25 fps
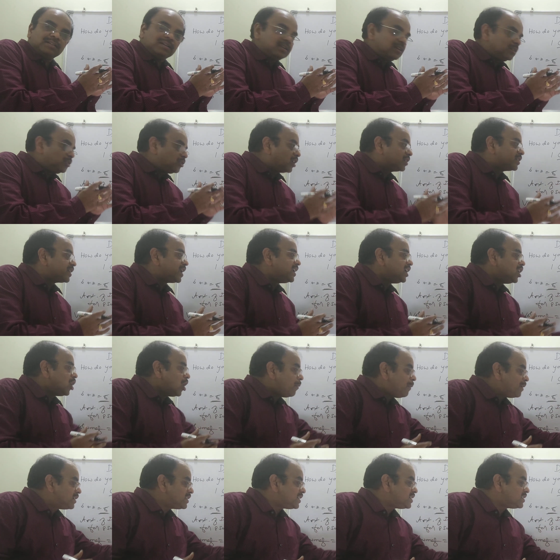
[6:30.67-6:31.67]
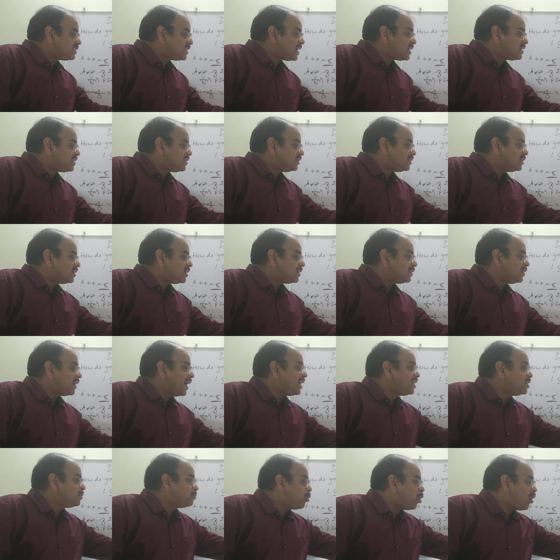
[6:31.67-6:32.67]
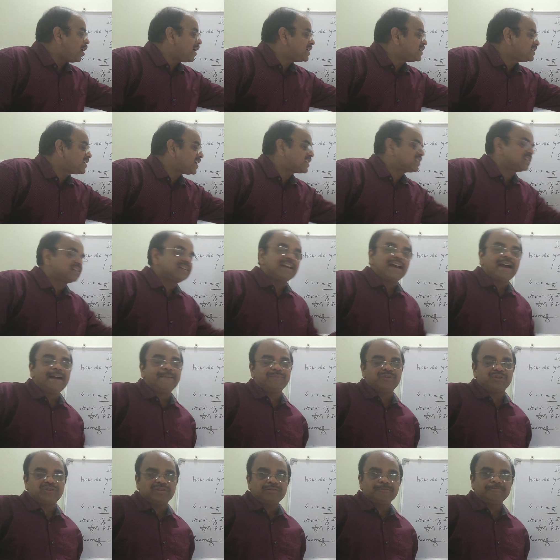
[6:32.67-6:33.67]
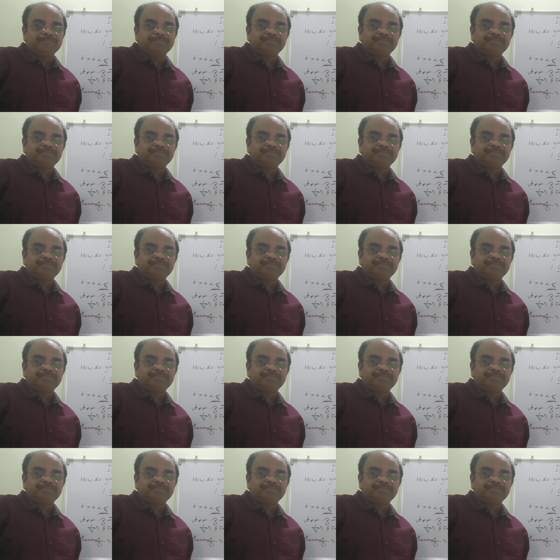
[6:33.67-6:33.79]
Totally how much is that? 9.6 grams.